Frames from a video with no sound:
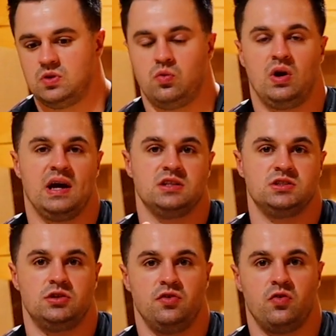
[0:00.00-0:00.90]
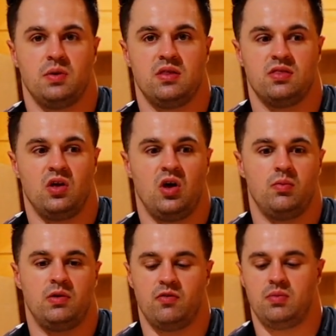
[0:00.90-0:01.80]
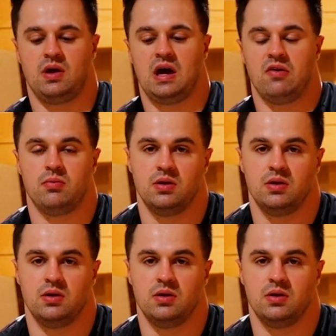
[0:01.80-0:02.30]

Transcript: when I had surgery for my thumb, I have